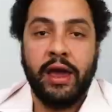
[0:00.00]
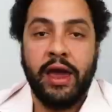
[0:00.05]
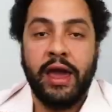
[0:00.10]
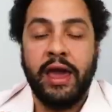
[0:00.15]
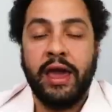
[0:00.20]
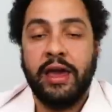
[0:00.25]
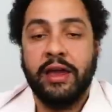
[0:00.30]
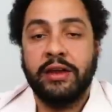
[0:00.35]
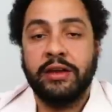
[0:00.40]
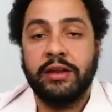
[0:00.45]

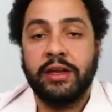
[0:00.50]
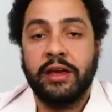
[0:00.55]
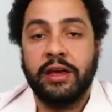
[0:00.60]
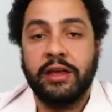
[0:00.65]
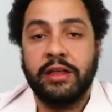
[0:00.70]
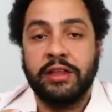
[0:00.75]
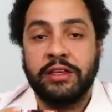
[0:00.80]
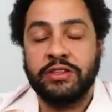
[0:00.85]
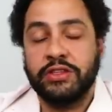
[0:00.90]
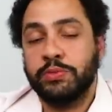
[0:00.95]
And
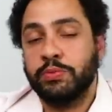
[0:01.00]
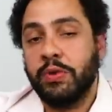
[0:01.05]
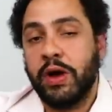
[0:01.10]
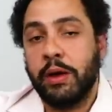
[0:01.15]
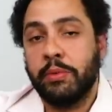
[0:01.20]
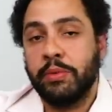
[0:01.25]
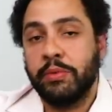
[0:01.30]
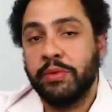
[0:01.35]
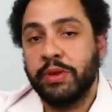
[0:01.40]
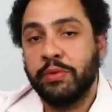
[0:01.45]
this is
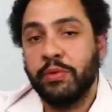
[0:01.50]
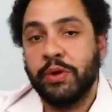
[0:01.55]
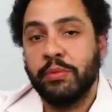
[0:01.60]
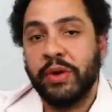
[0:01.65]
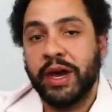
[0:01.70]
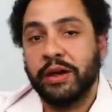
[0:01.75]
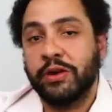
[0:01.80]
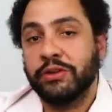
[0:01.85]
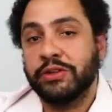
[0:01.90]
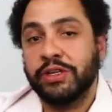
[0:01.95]
probably what
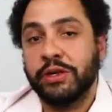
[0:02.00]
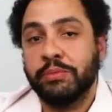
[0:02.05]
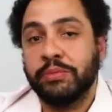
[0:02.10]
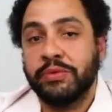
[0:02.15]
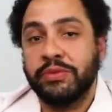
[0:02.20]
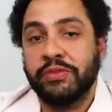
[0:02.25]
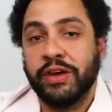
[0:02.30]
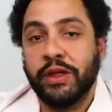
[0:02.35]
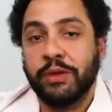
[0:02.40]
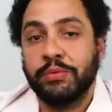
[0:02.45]
microchip
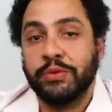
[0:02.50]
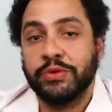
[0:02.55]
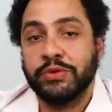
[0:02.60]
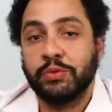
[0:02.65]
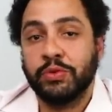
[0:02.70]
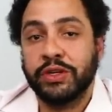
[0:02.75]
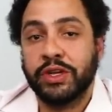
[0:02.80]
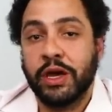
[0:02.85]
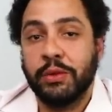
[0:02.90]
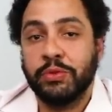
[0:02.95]
developers
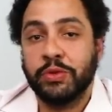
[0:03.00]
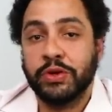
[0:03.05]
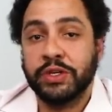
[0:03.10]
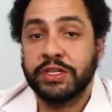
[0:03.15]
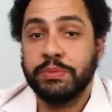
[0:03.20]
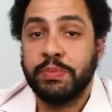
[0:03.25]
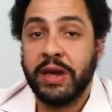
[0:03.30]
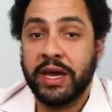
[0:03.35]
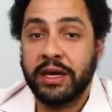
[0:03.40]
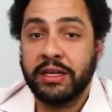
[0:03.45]
would come to
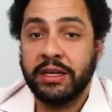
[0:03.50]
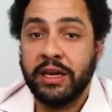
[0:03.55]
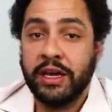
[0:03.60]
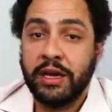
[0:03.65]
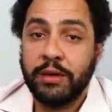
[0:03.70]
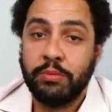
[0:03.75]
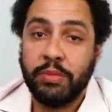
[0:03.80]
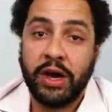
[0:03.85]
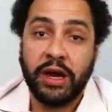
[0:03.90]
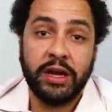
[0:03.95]
expect,
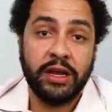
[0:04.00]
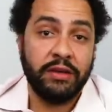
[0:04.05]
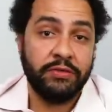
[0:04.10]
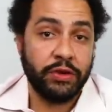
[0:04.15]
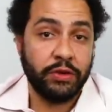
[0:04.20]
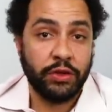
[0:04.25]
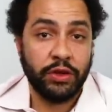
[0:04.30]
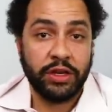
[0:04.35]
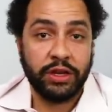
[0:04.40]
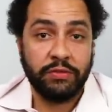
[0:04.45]
but if you're
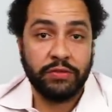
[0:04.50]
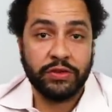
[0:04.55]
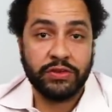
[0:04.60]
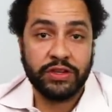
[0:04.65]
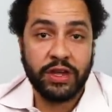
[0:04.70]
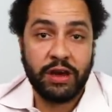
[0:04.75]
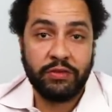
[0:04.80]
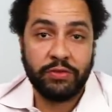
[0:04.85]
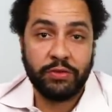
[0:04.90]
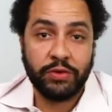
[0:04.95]
looking for
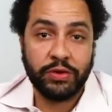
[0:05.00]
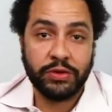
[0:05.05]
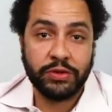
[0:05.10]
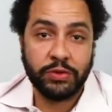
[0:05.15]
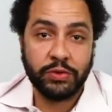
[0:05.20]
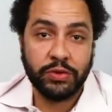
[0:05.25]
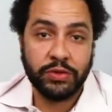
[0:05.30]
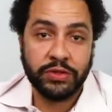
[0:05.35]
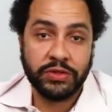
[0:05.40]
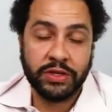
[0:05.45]
software and
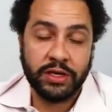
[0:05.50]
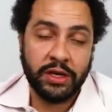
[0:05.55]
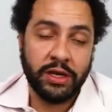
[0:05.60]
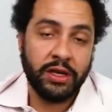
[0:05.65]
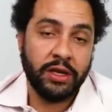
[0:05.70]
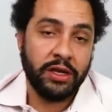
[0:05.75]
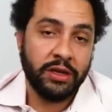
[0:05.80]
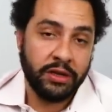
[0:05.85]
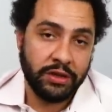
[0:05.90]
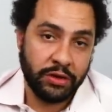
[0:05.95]
tools,
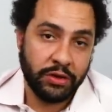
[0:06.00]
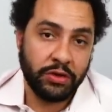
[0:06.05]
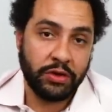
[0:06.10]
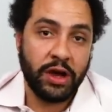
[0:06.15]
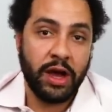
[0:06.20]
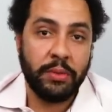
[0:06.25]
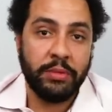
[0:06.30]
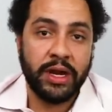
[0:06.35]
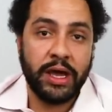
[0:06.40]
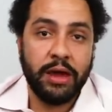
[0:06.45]
your
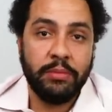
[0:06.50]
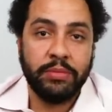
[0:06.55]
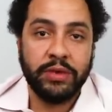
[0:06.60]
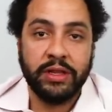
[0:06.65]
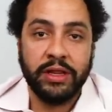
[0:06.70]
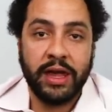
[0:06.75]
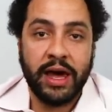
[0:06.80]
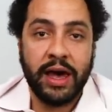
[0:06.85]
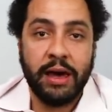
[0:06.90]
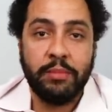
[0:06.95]
common
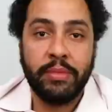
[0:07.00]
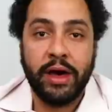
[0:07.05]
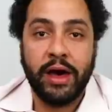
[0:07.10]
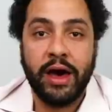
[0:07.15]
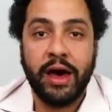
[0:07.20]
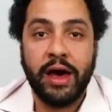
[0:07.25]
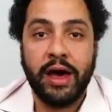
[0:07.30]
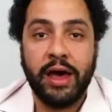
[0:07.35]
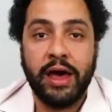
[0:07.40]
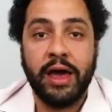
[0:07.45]
MPLAB
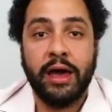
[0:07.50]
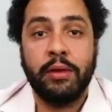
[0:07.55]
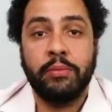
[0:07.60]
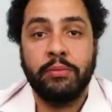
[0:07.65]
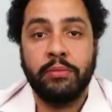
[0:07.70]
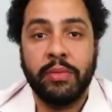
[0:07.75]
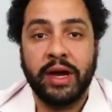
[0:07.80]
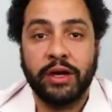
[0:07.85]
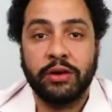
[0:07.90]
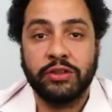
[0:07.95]
uh,
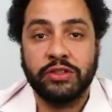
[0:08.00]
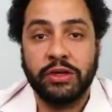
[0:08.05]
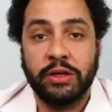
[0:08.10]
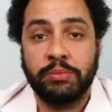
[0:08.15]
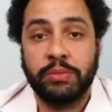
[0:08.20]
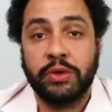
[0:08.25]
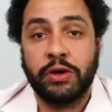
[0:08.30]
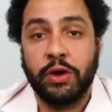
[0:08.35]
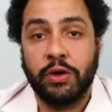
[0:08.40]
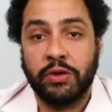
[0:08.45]

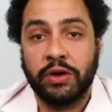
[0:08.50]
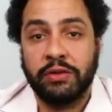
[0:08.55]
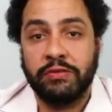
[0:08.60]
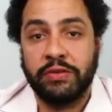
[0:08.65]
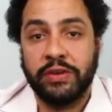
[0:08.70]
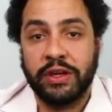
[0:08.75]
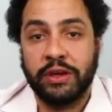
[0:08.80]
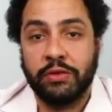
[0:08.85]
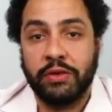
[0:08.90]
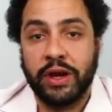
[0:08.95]
microchip code
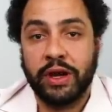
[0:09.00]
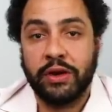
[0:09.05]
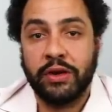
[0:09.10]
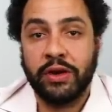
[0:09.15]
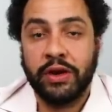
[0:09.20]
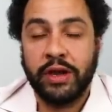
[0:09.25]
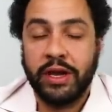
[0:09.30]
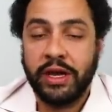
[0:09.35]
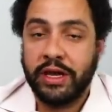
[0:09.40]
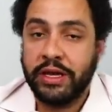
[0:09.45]

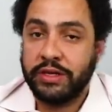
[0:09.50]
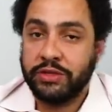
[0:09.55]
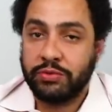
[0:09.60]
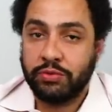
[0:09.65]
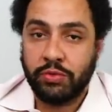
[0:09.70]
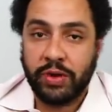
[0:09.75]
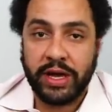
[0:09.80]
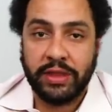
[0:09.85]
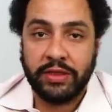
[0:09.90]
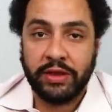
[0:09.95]
configurator is
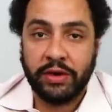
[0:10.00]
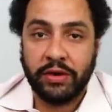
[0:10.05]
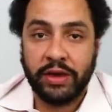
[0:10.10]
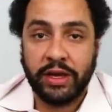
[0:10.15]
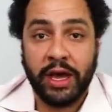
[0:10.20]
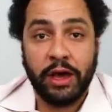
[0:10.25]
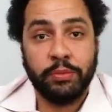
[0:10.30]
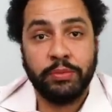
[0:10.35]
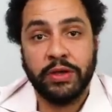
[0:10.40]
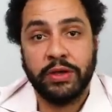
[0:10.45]
right there to
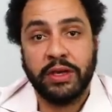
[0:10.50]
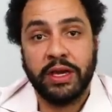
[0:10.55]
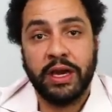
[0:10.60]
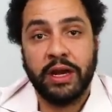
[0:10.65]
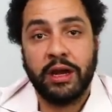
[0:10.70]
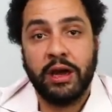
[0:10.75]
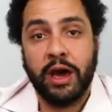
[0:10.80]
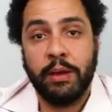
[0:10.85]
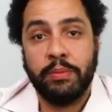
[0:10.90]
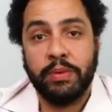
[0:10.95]
help you get
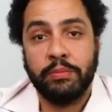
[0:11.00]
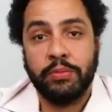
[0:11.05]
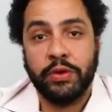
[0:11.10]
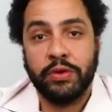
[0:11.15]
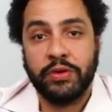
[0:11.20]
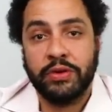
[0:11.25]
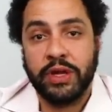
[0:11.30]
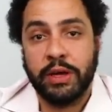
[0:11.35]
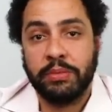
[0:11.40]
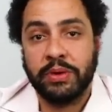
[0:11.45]
up and
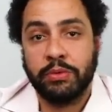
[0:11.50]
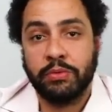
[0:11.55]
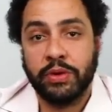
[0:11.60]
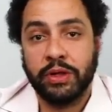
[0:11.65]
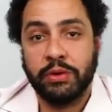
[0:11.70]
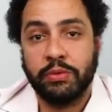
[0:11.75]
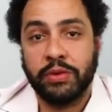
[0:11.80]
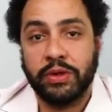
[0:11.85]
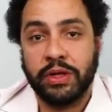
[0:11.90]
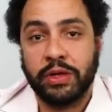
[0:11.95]
prototyping really,
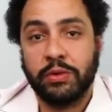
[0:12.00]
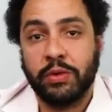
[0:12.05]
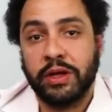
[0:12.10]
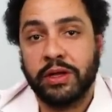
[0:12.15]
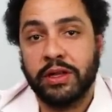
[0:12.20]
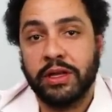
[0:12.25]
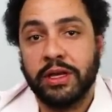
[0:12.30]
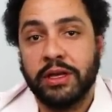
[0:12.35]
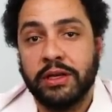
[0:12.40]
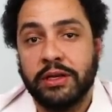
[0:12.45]
really quickly